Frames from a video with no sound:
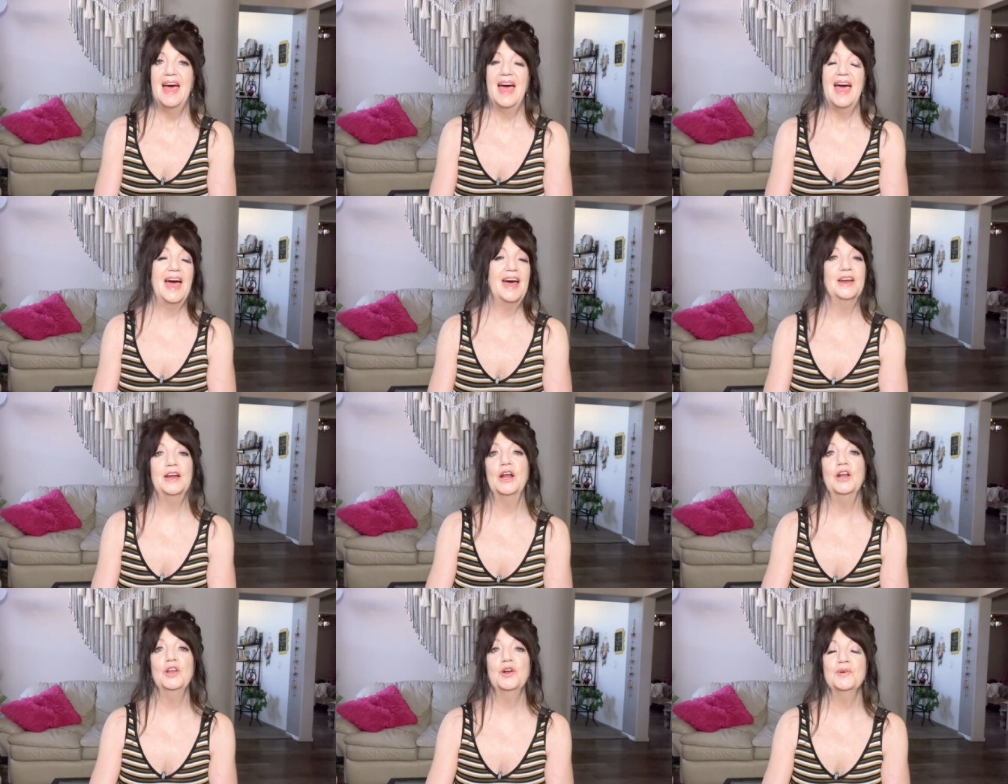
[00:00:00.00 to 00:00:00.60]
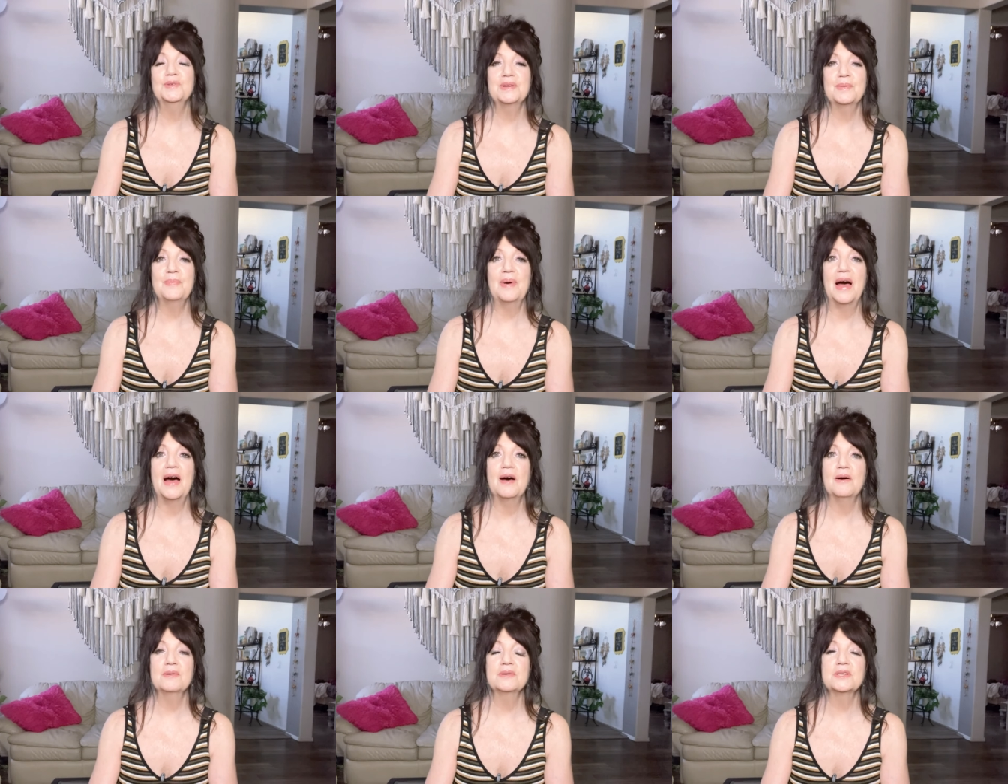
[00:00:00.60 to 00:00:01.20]
And I learned
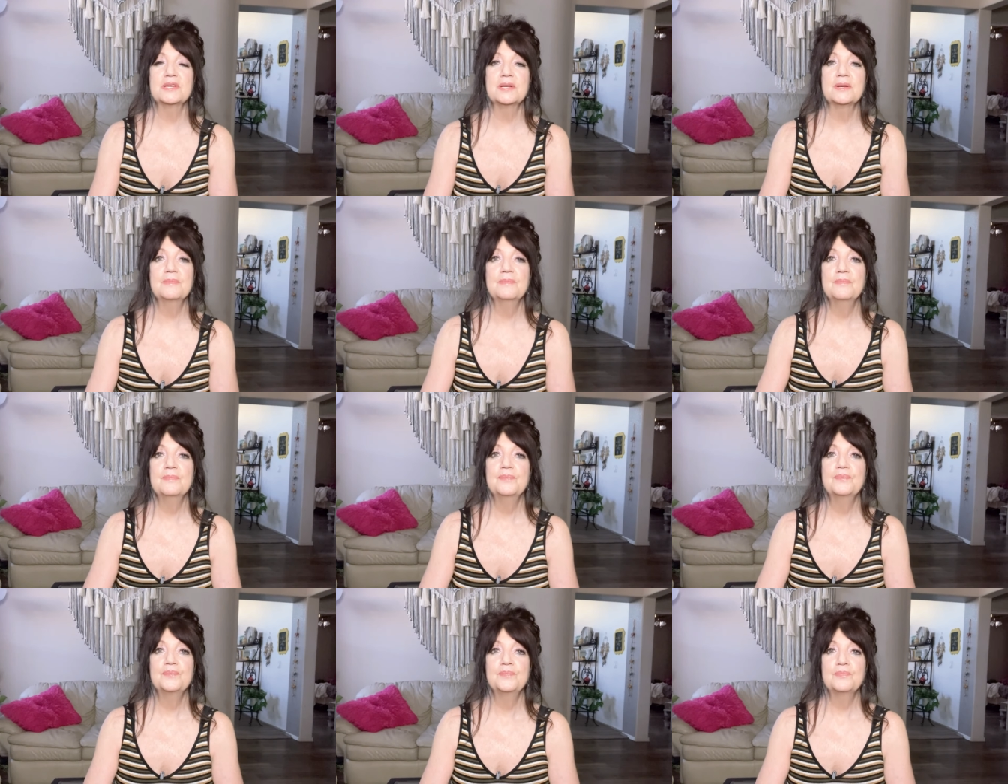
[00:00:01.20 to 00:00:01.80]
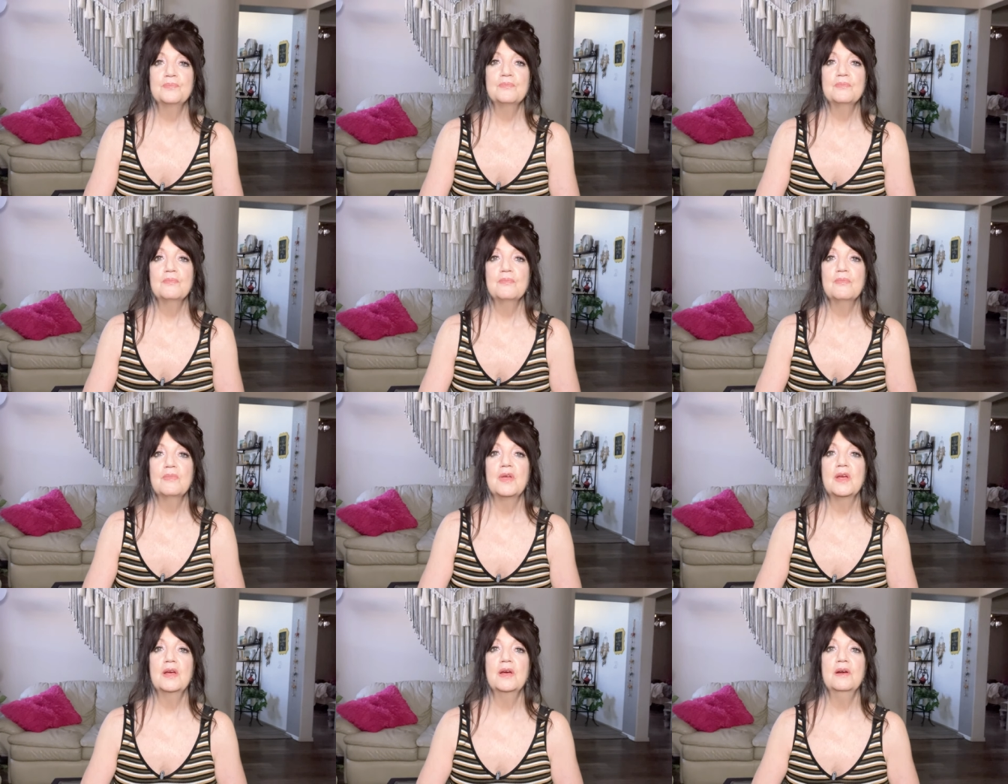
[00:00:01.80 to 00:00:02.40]
about,
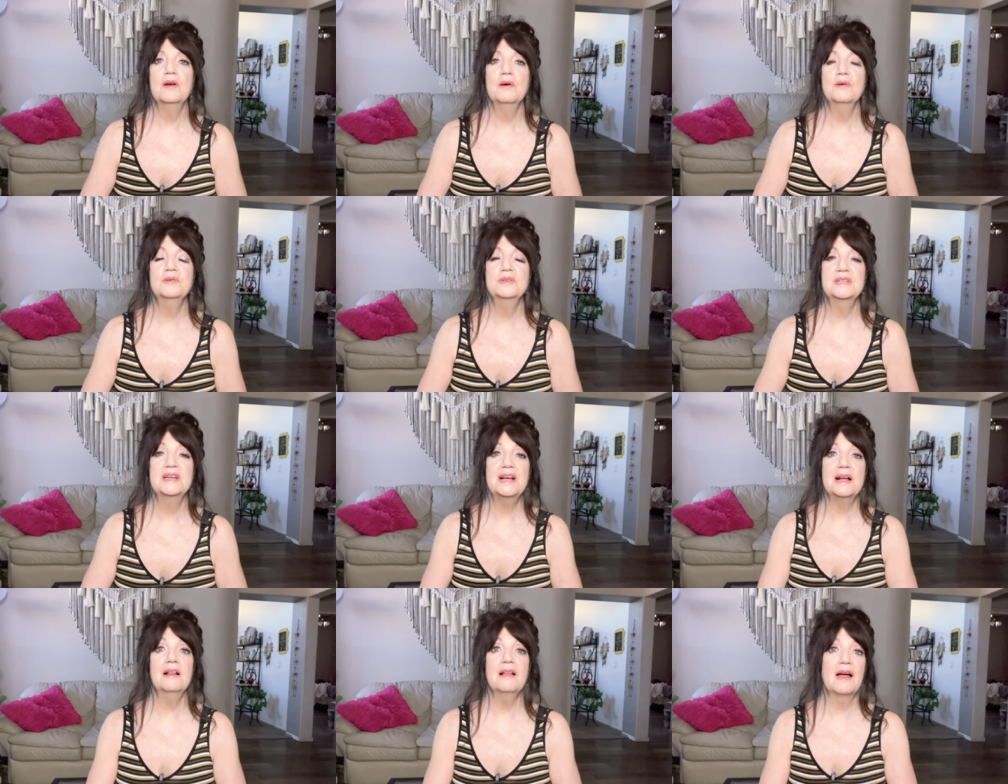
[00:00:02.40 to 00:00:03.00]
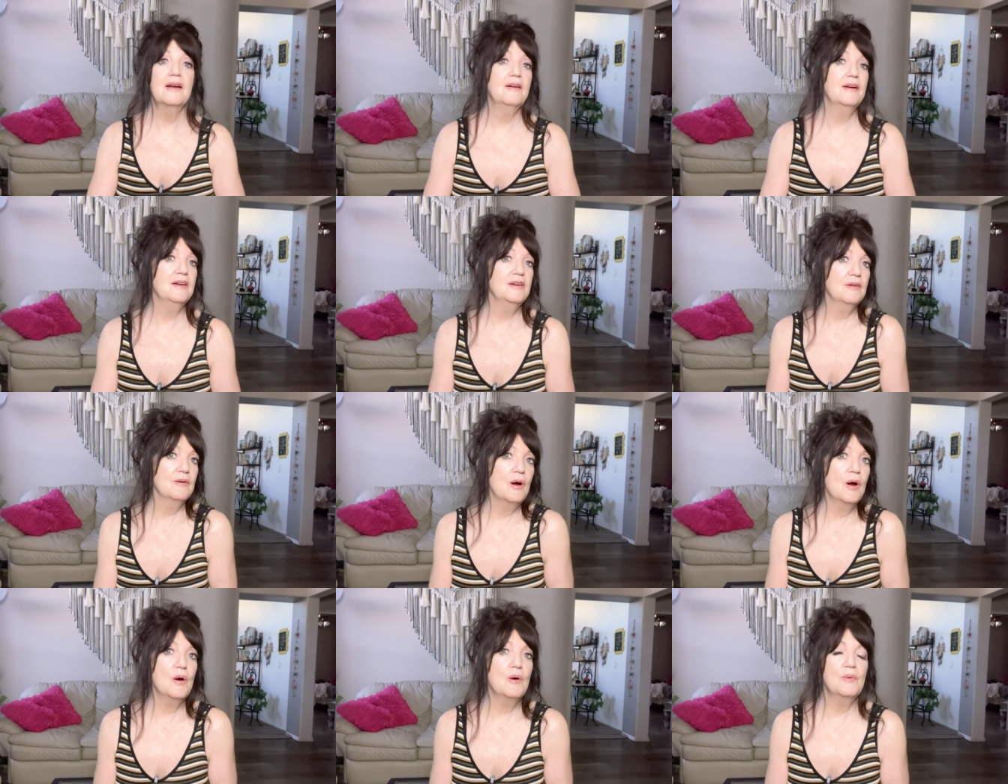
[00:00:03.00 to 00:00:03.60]
you know, decluttering your
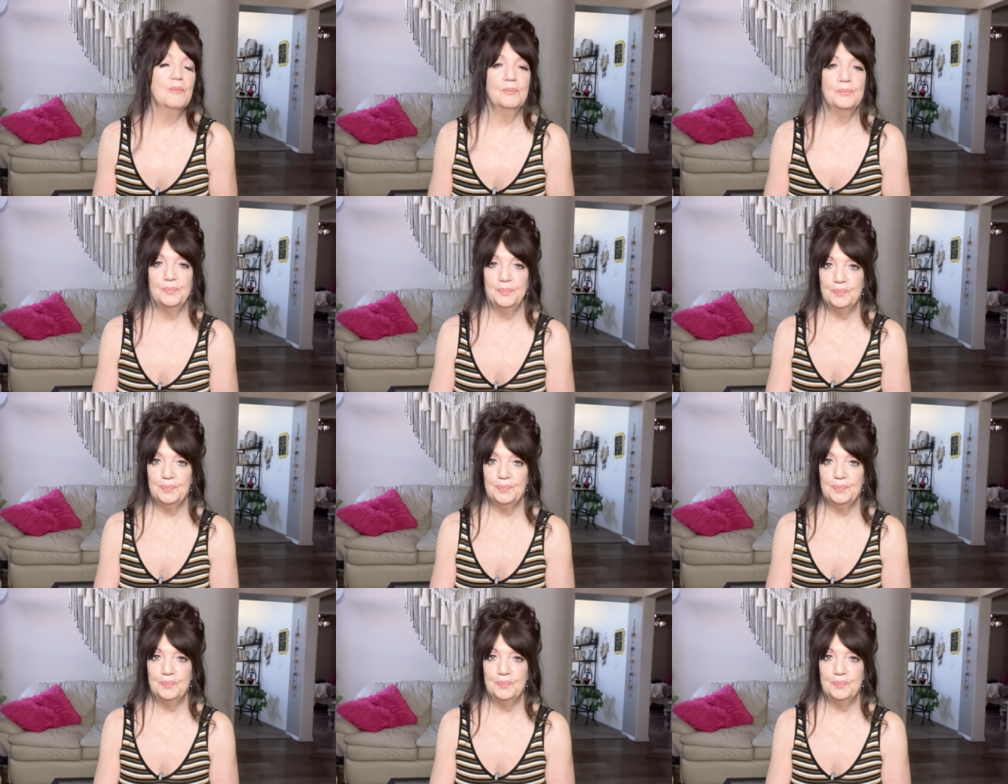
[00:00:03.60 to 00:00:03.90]
home,